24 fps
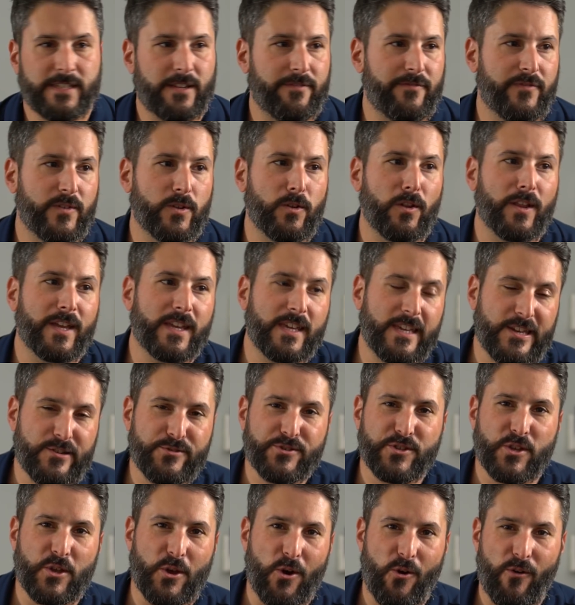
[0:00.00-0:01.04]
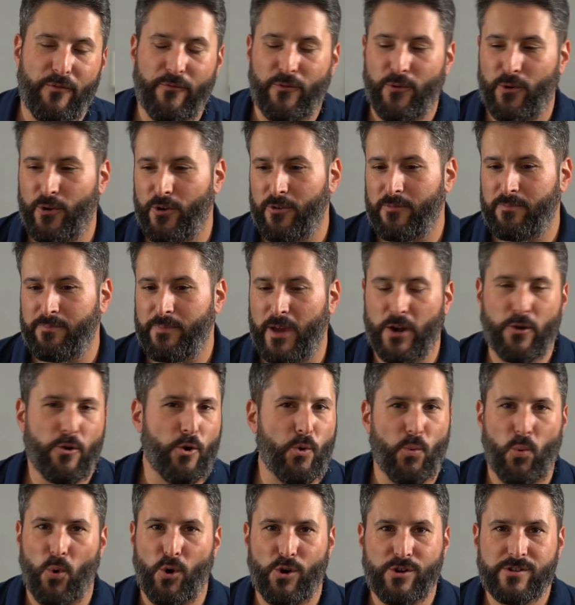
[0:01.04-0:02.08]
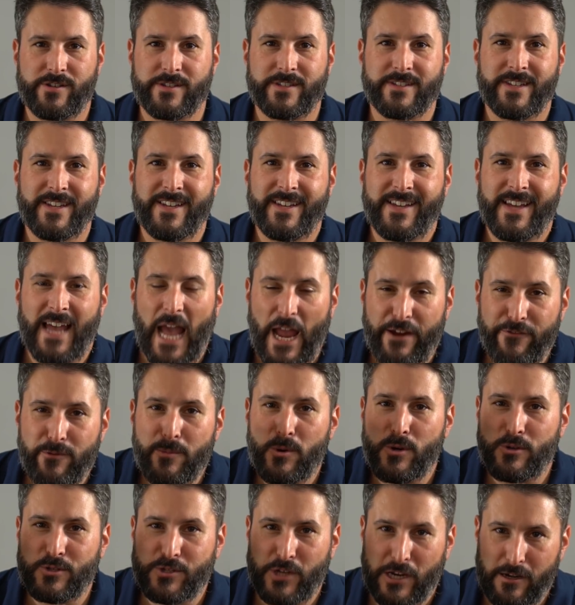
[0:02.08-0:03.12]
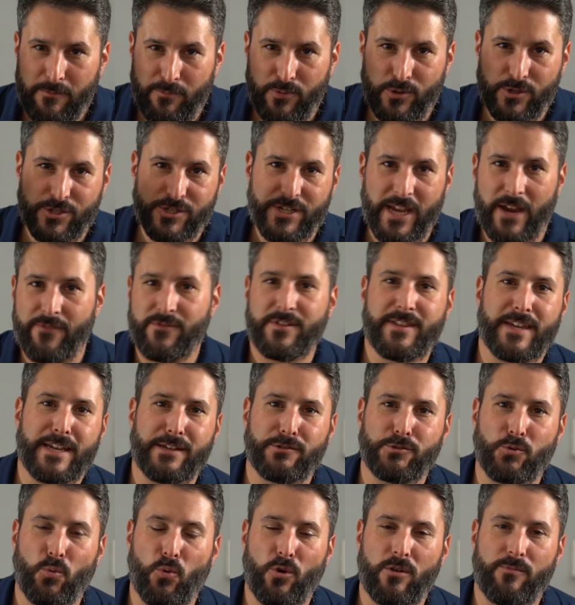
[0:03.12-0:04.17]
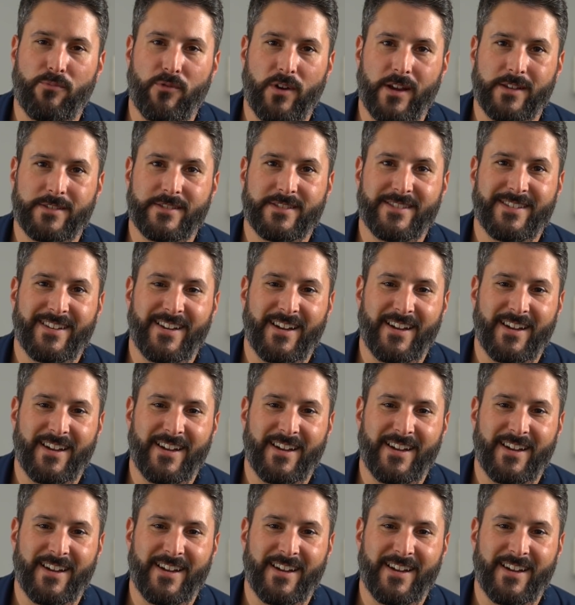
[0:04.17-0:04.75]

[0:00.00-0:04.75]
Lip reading: I feel like years ago, for better or worse, everybody was trying to push everything into WordPress.